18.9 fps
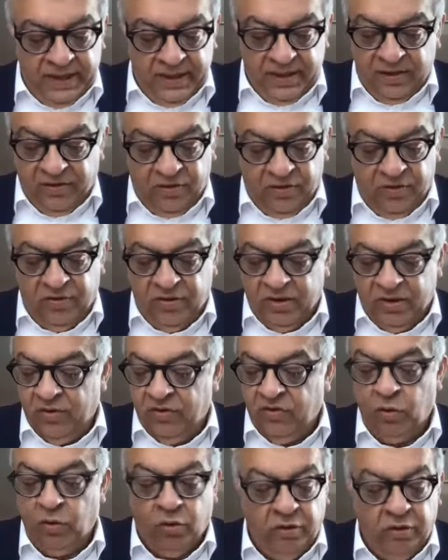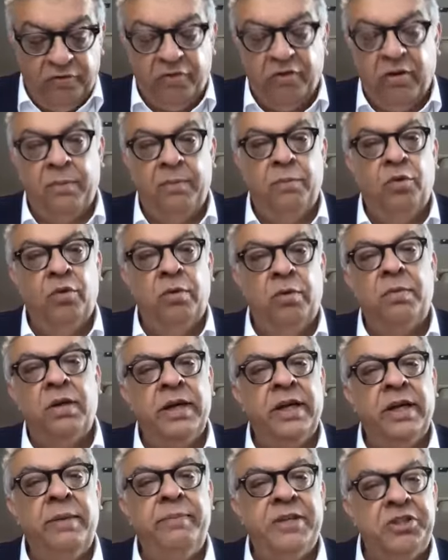and this is sourced from
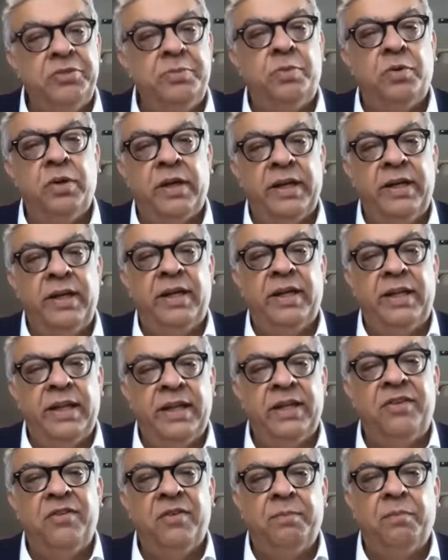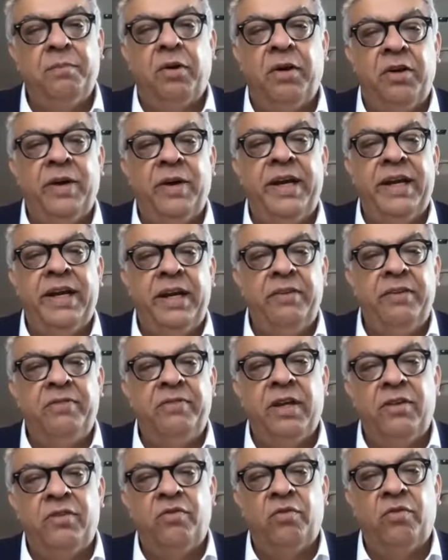Bloomberg and PitchBook, and I think it's important to identify
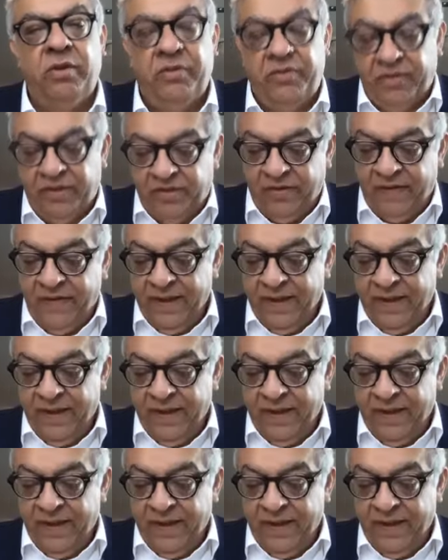the sources.